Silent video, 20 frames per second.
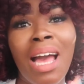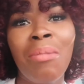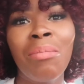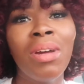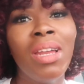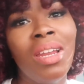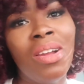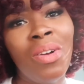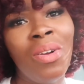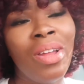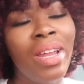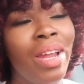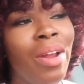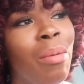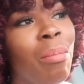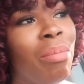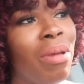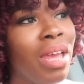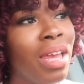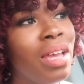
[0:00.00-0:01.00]
I'm gonna go ahead
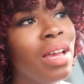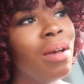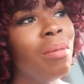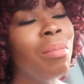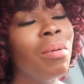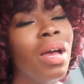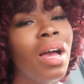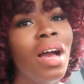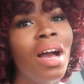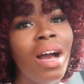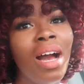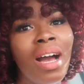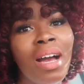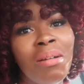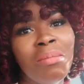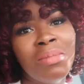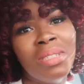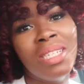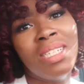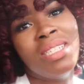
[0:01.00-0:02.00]
and pick up
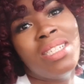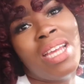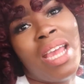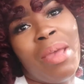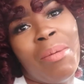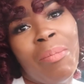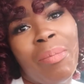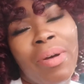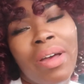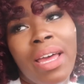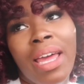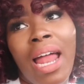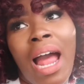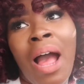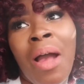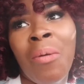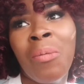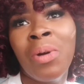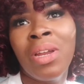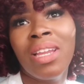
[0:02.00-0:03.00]
TJ, but
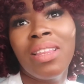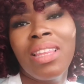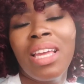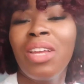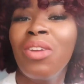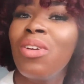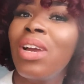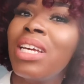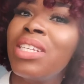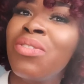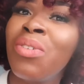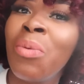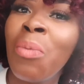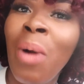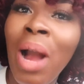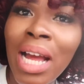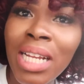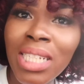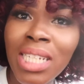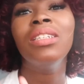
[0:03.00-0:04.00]
I want to thank you guys for
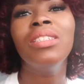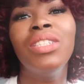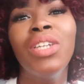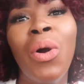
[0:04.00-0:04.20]
watching.